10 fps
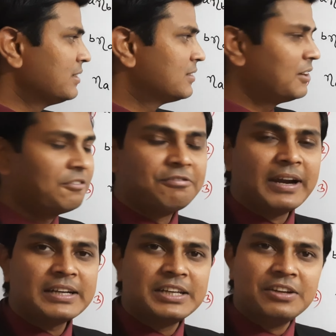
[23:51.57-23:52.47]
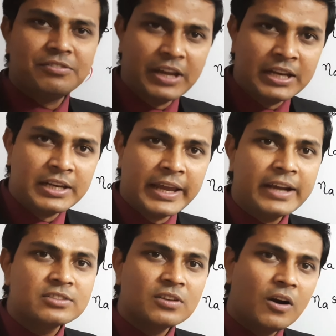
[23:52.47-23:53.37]
is the refractive
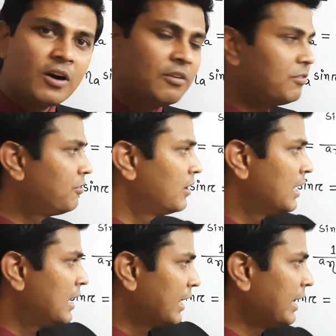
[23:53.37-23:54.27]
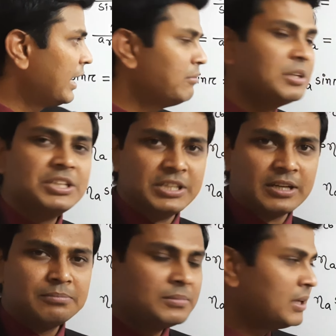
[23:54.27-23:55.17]
index of A
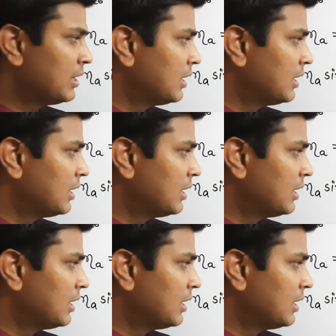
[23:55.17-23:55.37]
medium